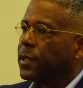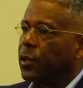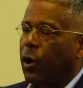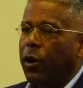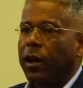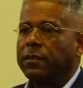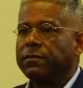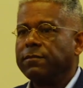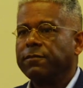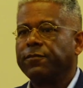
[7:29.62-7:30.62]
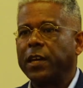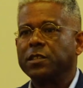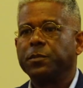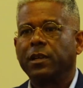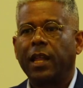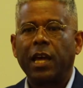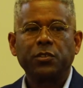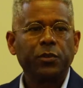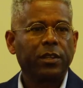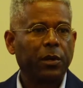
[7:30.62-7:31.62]
You know, on Facebook
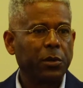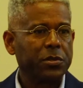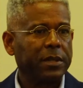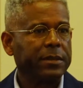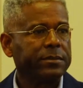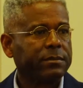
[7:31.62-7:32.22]
last week, Thursday,